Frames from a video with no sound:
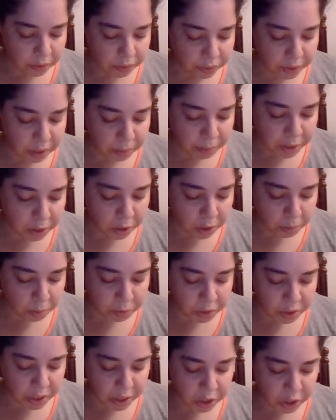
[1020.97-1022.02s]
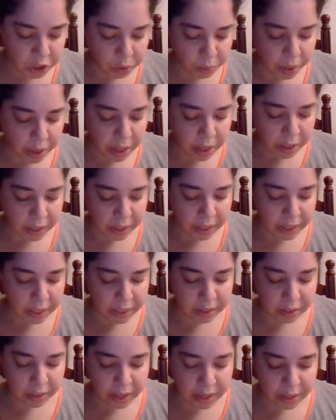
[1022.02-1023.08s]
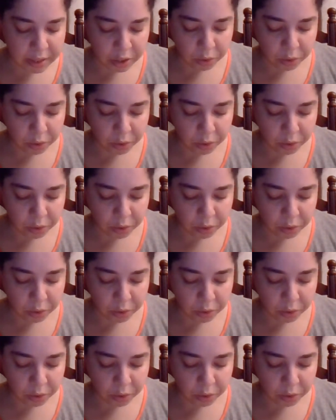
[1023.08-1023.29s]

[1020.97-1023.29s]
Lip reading: female homosexuality is less